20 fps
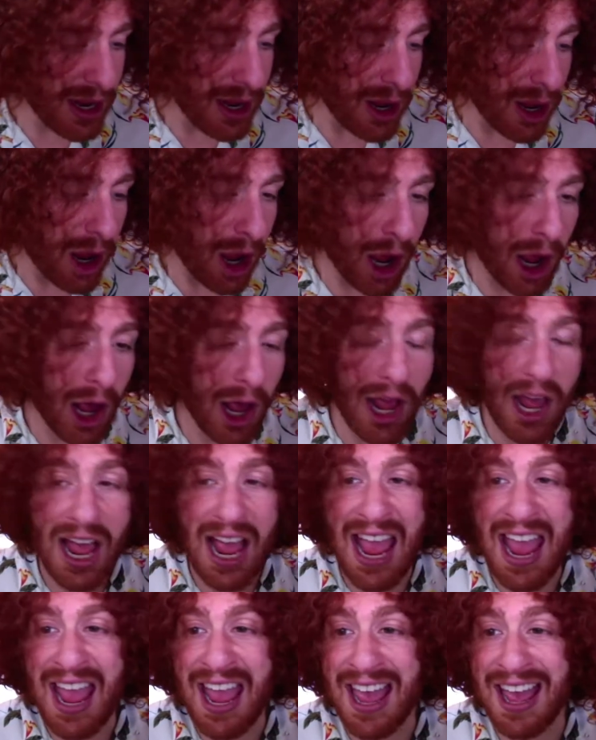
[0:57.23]

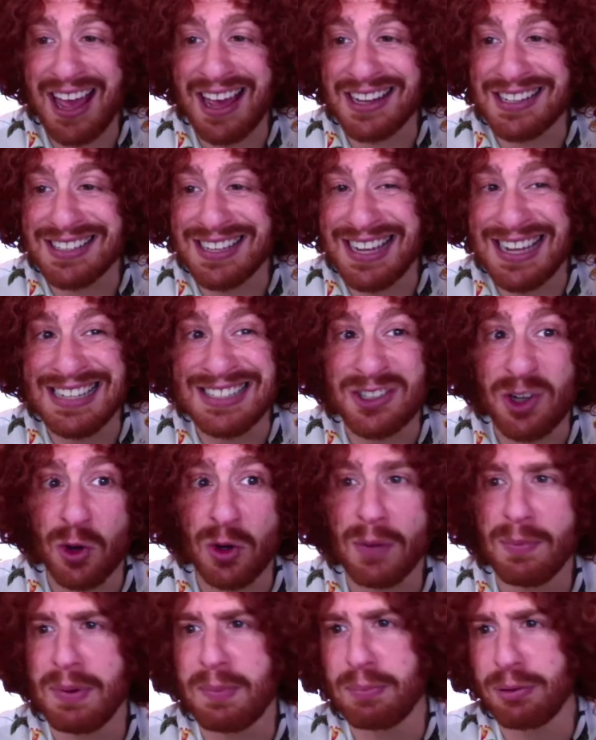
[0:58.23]
And it's going to
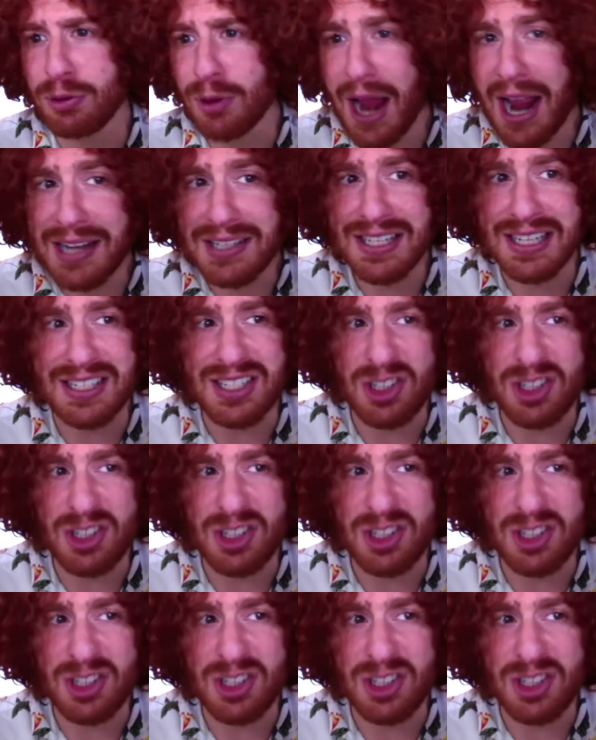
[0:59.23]
be practice.